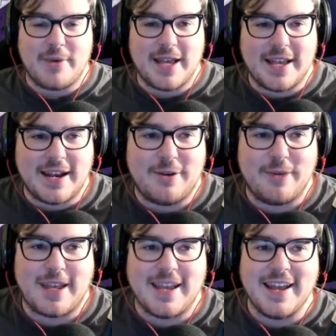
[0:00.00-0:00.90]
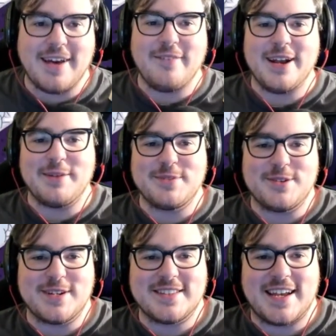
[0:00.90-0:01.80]
wait, cannot wait, cannot wait. I'm
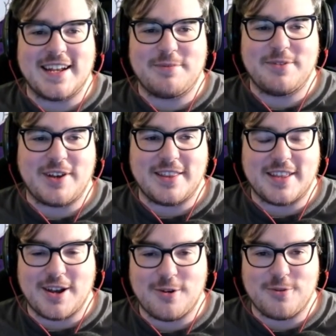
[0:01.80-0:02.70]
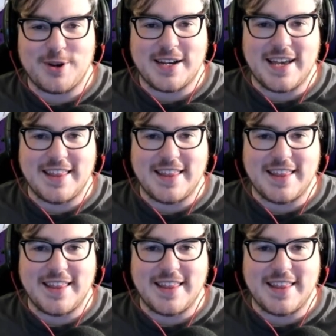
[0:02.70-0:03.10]
so excited. We've got the Corinne